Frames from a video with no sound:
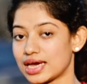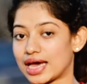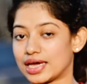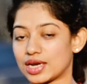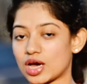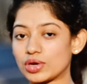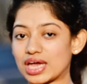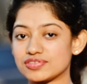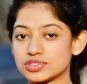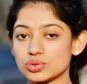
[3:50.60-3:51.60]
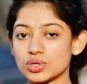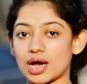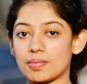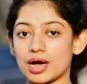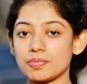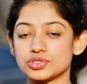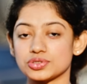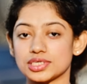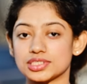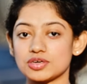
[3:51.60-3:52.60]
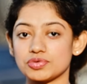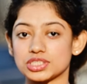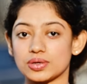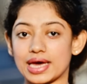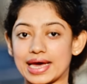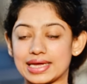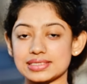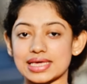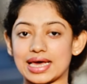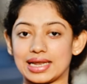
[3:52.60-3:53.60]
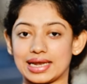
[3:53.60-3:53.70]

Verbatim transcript: and now you have to come up together with your hands and